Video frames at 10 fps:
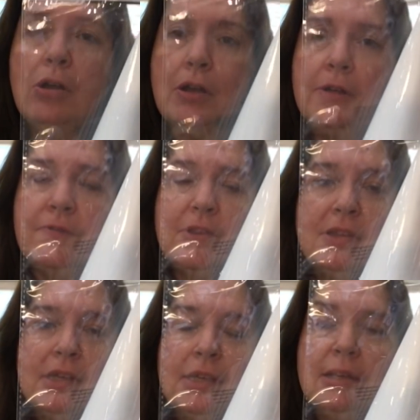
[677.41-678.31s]
of
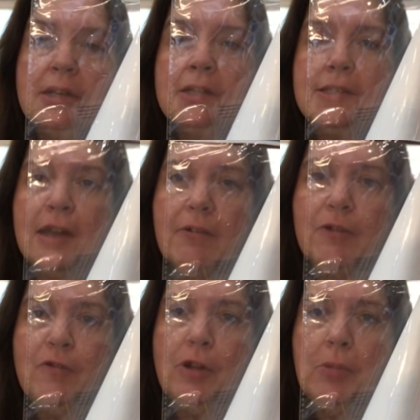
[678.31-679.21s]
the
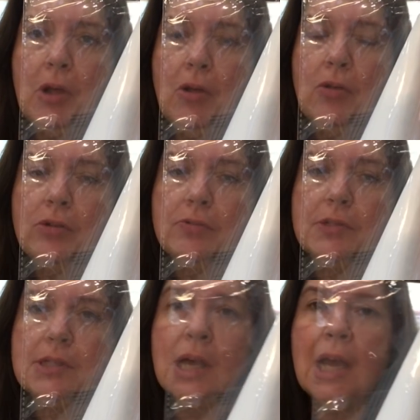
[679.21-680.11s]
styrofoam
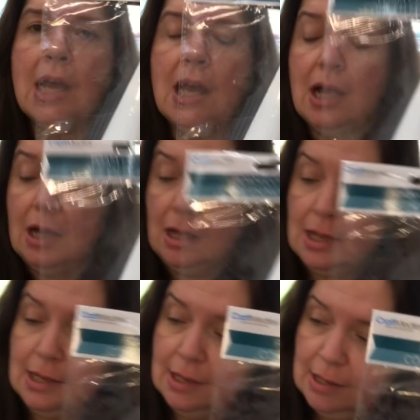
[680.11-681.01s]
cones.
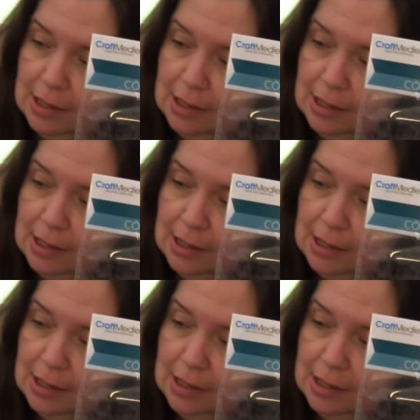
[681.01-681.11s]
I